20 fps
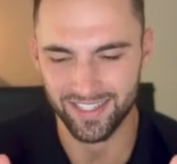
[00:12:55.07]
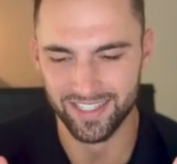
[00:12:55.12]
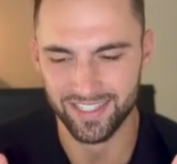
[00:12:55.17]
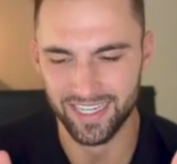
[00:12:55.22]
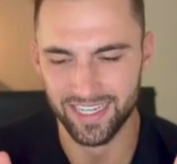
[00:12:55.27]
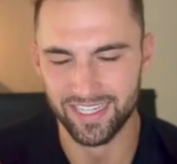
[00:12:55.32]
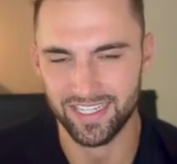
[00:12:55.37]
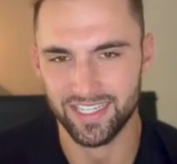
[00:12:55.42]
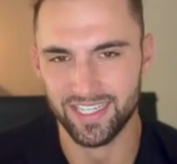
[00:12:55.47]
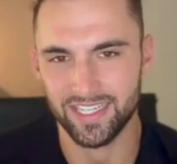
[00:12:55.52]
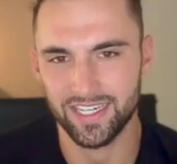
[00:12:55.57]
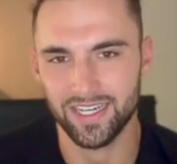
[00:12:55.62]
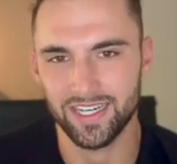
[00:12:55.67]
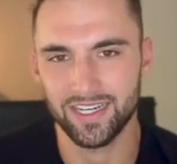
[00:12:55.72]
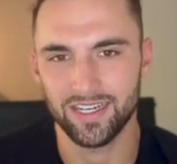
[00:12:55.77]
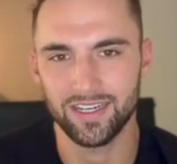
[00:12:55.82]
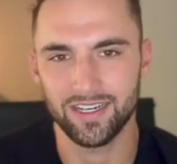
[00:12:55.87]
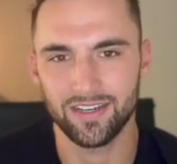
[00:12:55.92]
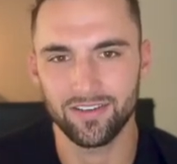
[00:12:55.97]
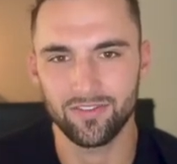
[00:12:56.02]
idea
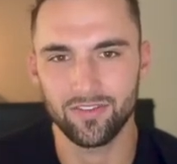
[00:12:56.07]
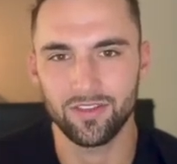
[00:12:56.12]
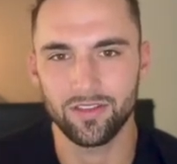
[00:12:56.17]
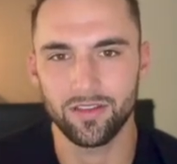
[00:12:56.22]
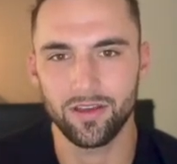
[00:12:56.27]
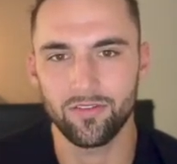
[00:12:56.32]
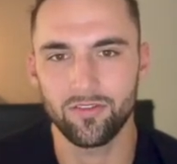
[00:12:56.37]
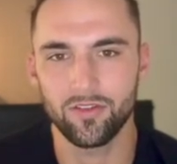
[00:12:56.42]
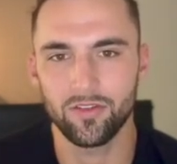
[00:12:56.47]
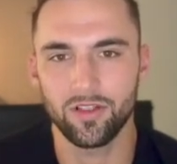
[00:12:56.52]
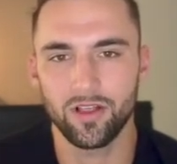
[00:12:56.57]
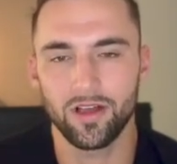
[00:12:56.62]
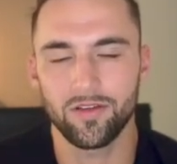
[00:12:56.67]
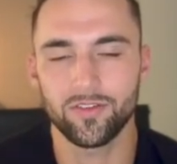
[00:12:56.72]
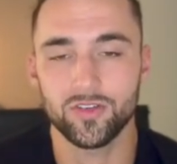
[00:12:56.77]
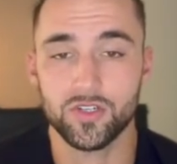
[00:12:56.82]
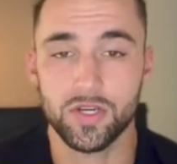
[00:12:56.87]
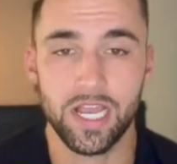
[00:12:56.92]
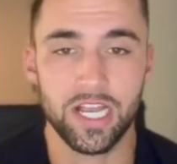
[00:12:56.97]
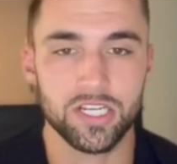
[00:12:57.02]
of the Law of
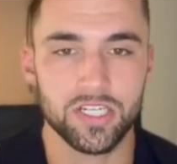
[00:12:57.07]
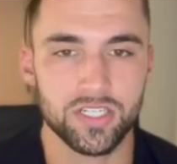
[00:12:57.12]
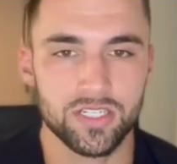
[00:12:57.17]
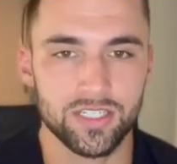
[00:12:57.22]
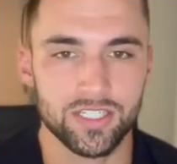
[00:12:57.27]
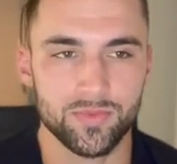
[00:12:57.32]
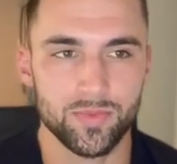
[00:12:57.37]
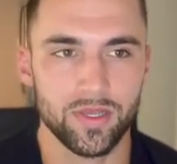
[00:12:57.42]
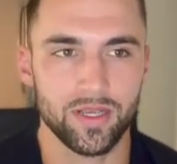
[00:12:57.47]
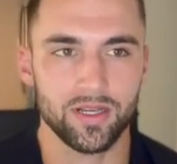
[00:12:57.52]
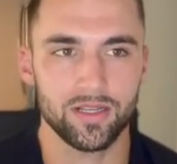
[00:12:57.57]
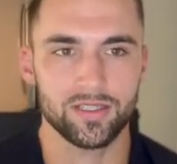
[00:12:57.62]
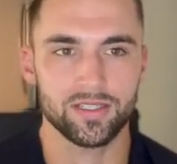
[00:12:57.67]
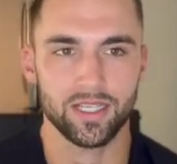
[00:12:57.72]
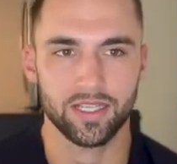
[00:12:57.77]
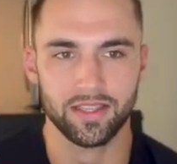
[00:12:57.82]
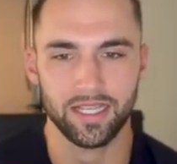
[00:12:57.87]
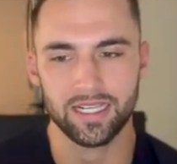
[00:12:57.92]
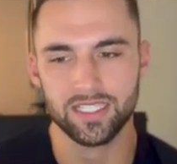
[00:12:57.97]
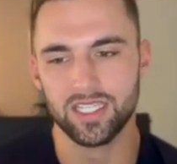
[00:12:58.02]
Attraction is because
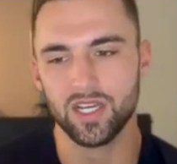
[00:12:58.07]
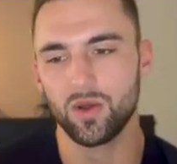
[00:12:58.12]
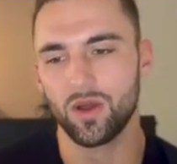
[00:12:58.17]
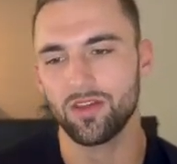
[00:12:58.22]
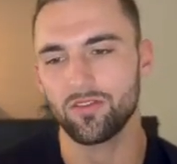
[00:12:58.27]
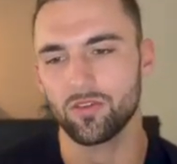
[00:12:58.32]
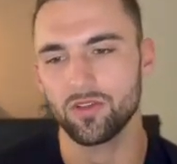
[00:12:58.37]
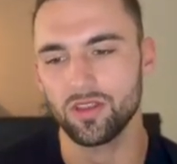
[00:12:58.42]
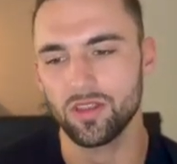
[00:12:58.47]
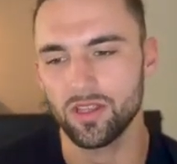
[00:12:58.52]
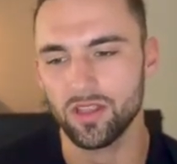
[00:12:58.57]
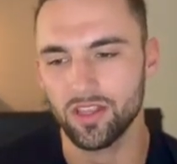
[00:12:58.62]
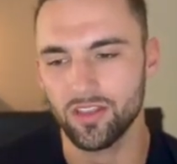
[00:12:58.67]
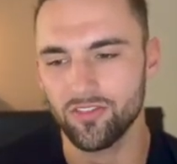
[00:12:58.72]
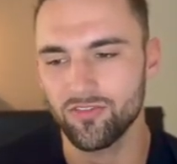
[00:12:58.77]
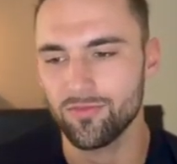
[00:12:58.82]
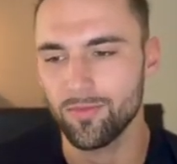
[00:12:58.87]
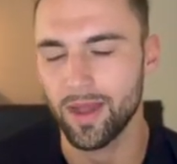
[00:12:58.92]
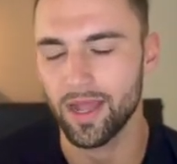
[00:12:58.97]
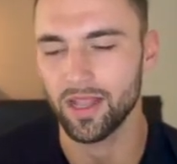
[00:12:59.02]
like that's how I've really
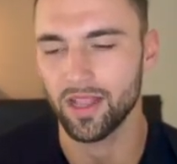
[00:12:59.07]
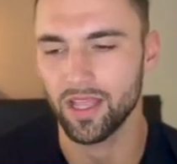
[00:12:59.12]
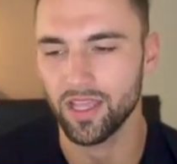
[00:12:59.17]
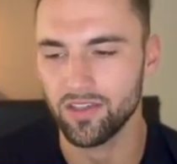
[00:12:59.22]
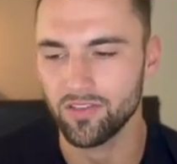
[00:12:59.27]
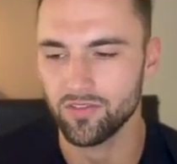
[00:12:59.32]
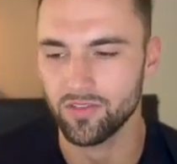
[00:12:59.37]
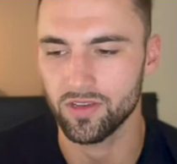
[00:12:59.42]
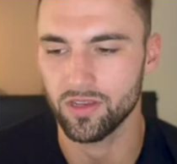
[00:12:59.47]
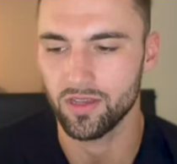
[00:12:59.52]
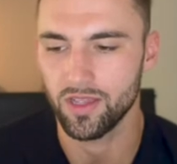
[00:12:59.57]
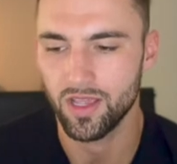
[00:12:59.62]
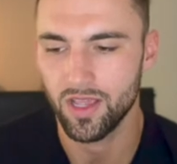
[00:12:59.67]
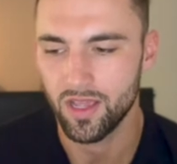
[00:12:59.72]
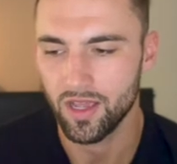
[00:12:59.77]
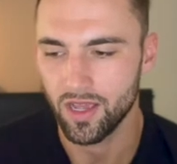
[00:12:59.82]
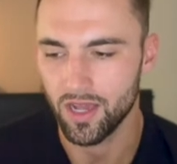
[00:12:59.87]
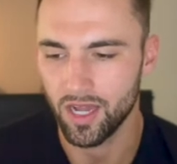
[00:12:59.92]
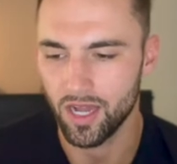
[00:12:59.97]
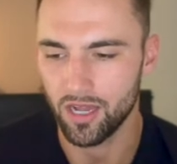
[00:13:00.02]
lived my life. And
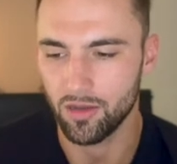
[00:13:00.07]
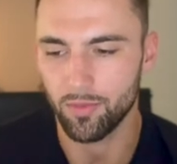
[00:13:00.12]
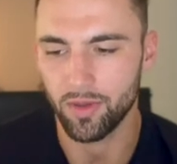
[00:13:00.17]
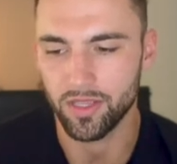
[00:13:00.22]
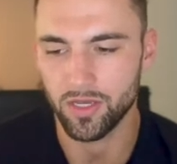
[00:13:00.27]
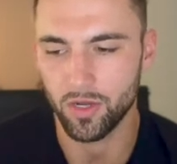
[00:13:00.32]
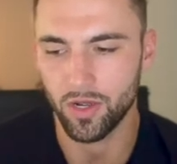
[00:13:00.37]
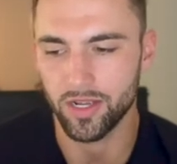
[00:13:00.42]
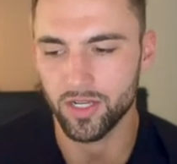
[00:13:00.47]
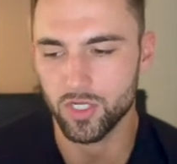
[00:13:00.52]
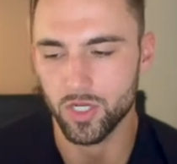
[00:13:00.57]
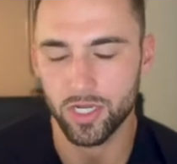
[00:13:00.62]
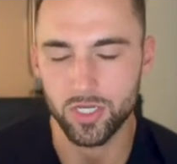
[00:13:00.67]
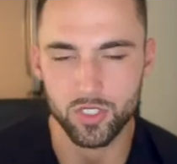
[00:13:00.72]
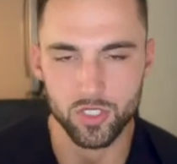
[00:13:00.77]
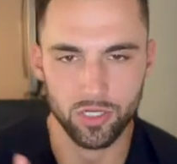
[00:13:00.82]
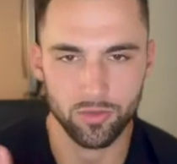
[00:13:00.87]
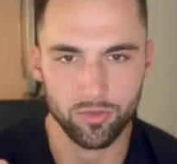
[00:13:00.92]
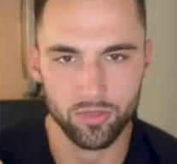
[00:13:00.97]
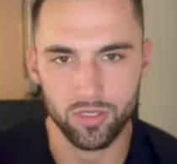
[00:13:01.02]
you know, I
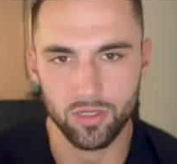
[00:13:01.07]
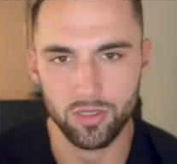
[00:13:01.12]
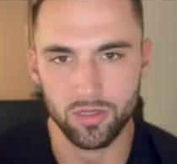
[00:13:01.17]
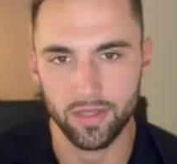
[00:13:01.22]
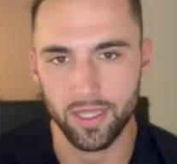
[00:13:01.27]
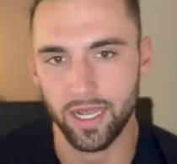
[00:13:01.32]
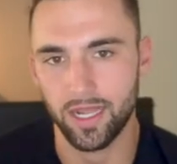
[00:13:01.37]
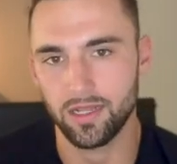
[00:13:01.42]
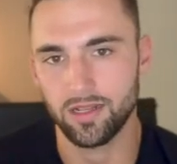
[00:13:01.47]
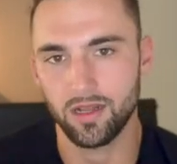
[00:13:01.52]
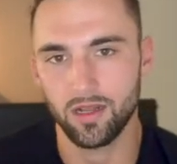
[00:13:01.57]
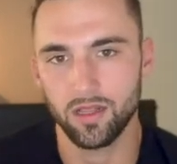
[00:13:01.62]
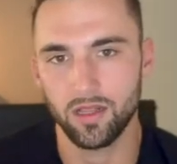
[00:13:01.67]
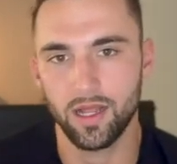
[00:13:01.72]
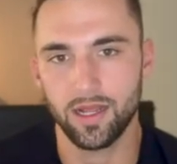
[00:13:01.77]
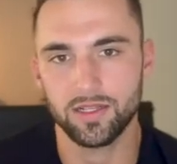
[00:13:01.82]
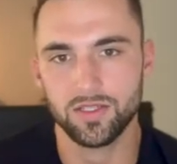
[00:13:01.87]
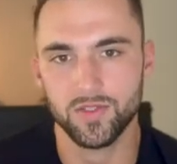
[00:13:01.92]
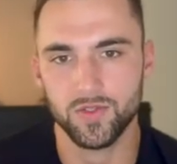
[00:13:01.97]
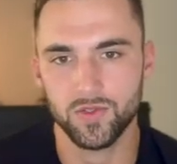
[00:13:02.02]
attribute that a
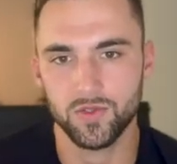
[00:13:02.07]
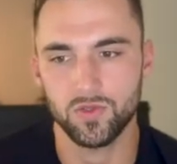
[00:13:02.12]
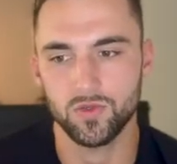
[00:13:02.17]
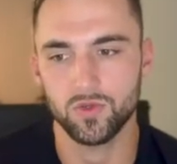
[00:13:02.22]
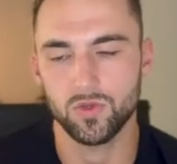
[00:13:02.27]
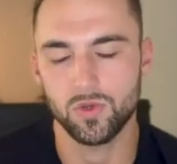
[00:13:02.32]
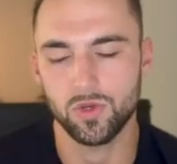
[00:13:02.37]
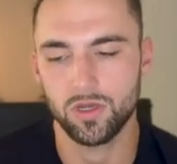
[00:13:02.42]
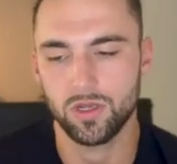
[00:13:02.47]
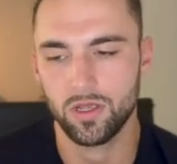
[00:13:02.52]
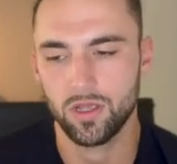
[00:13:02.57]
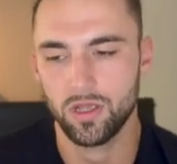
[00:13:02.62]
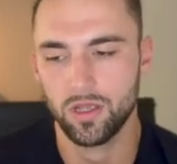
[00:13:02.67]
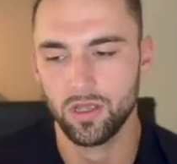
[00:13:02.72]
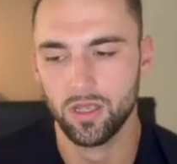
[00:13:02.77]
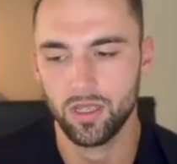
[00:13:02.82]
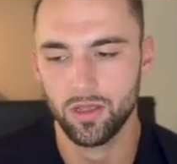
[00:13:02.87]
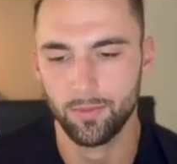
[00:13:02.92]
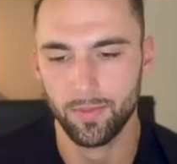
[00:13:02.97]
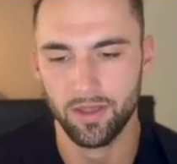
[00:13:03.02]
lot to
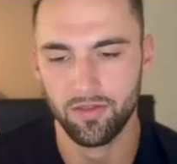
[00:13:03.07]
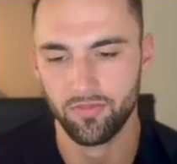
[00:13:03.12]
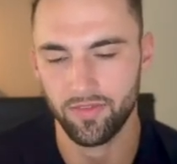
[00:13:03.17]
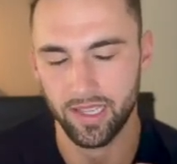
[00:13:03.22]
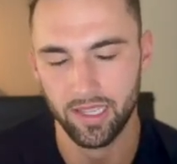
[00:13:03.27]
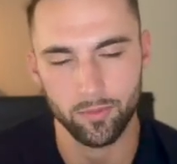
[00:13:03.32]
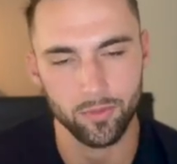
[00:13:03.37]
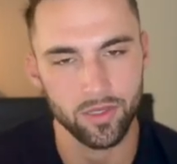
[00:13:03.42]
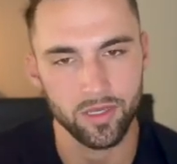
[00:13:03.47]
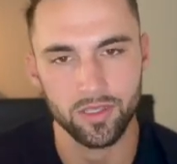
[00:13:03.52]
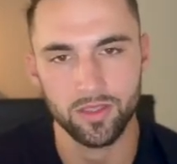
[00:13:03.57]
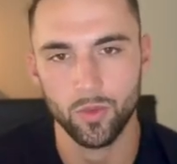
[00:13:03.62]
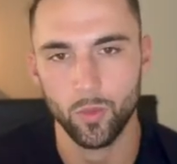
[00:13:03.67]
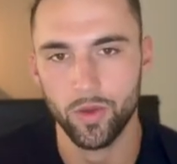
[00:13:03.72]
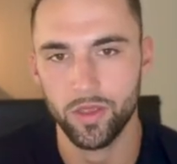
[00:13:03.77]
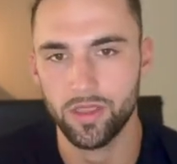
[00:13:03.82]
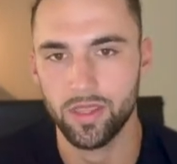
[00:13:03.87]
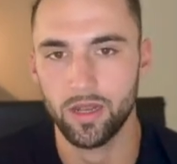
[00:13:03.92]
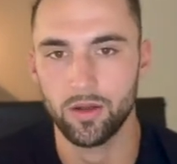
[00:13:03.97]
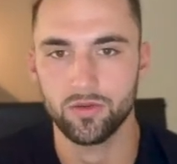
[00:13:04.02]
my family and the
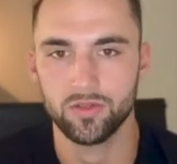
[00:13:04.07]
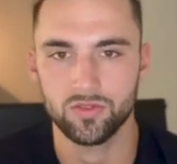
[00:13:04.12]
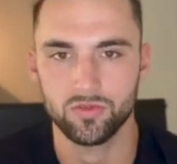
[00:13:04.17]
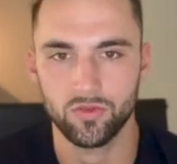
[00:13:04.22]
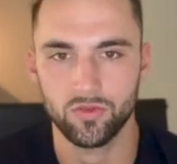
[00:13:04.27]
way that I was